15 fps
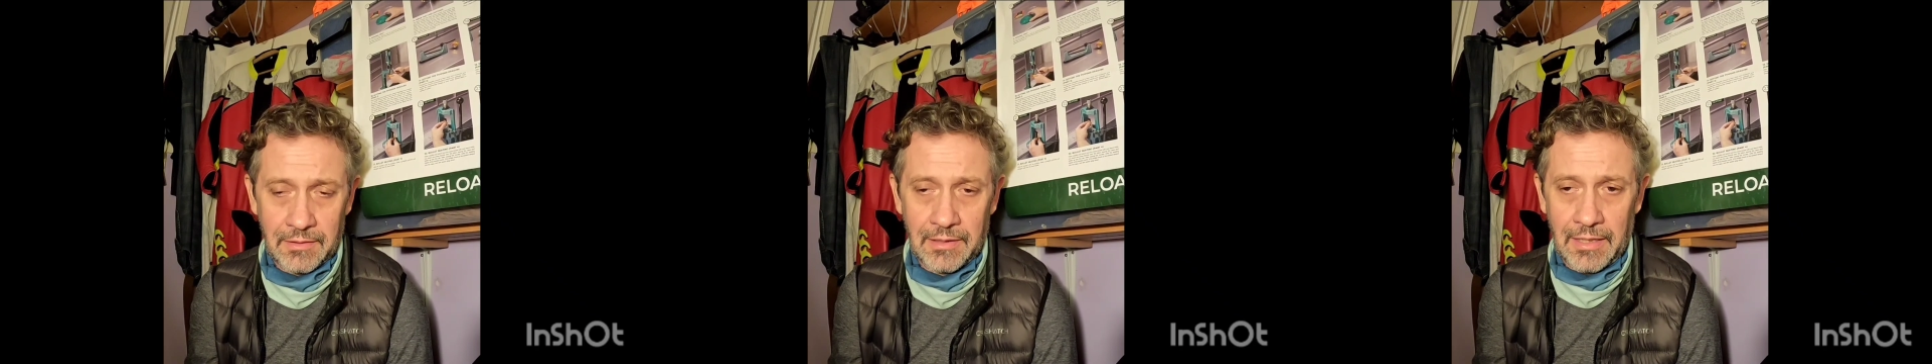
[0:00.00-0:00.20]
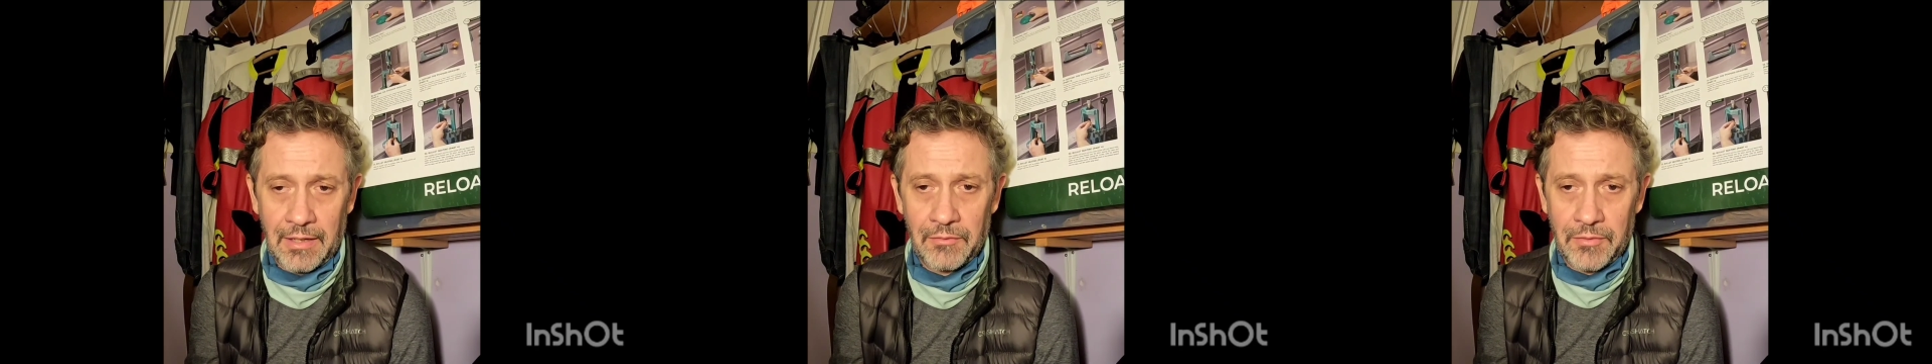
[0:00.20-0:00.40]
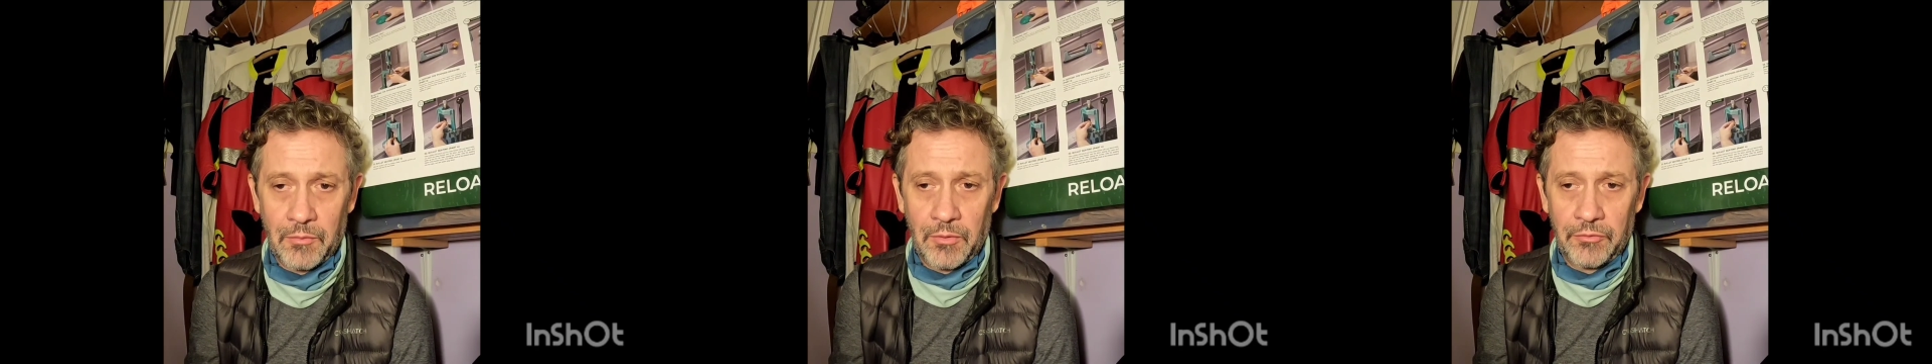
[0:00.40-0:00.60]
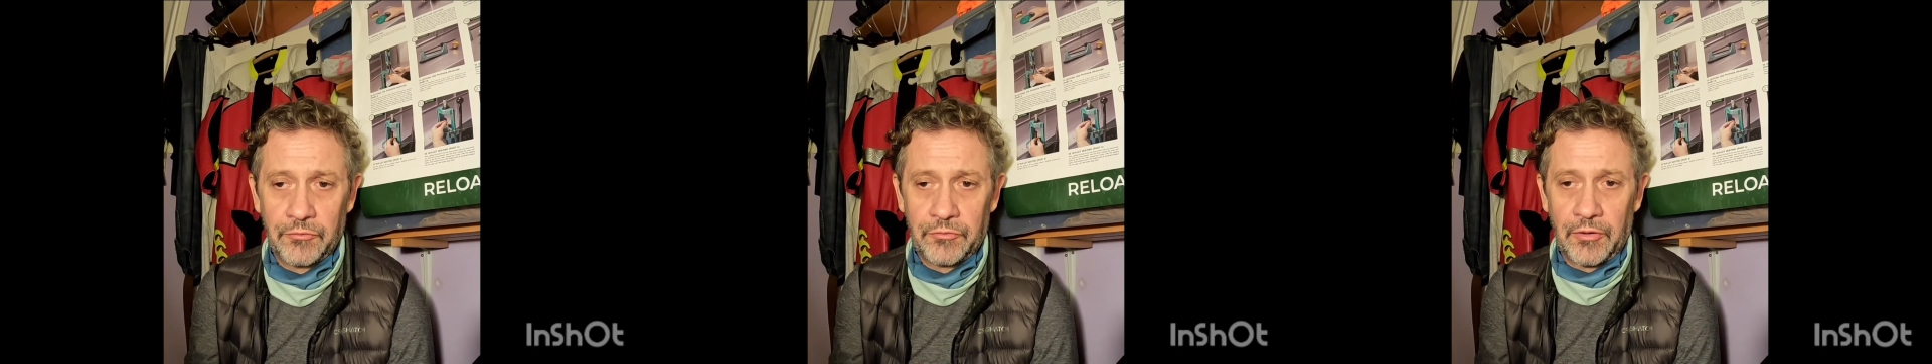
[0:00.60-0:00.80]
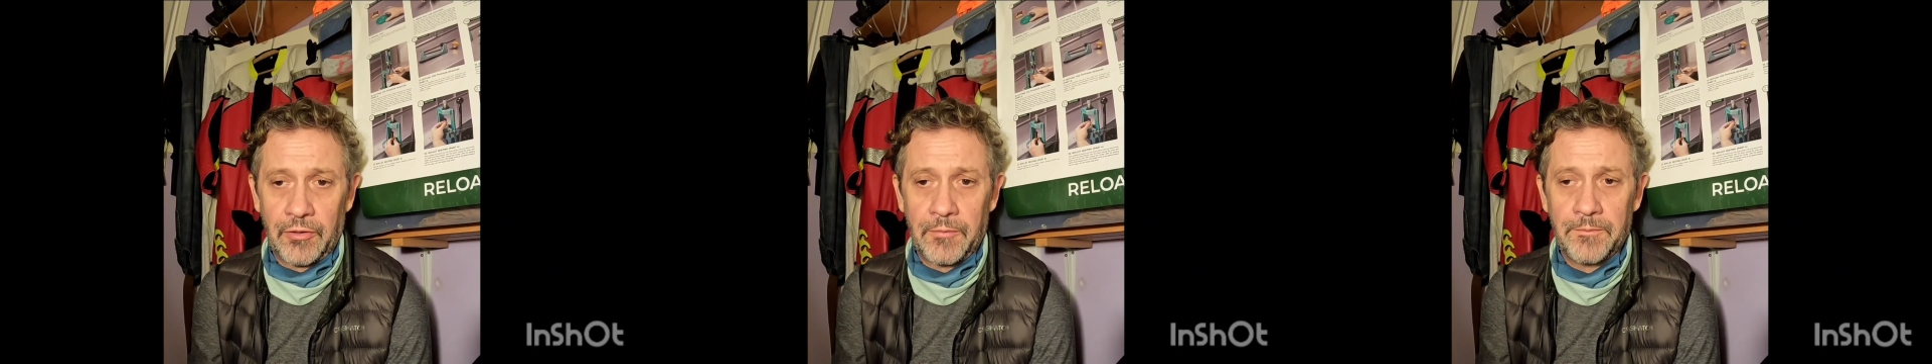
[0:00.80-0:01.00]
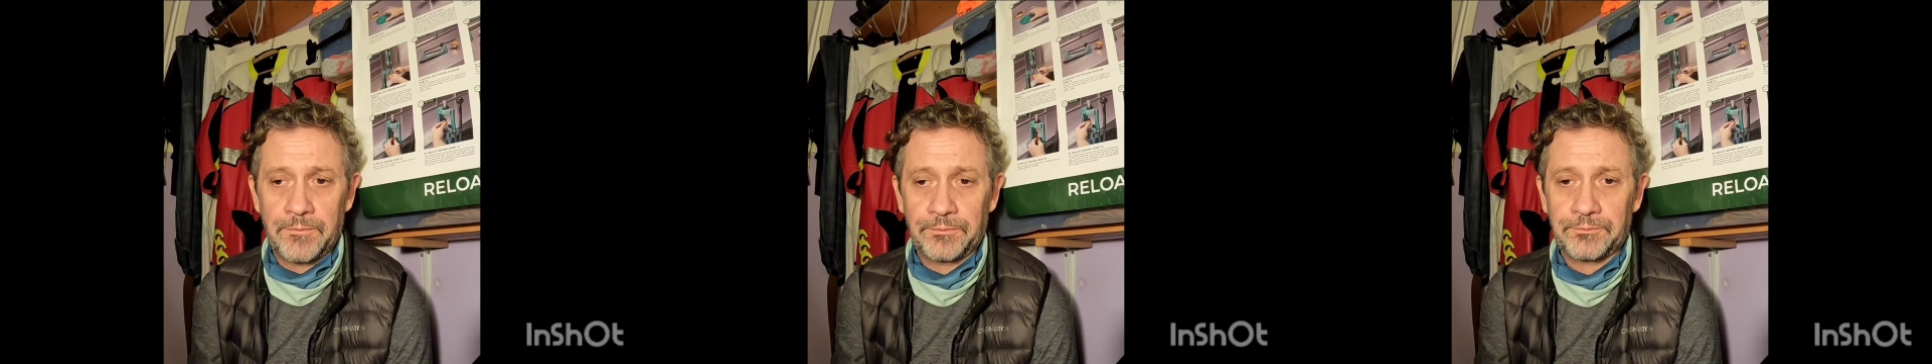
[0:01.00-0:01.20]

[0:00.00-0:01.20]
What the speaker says: how they want to.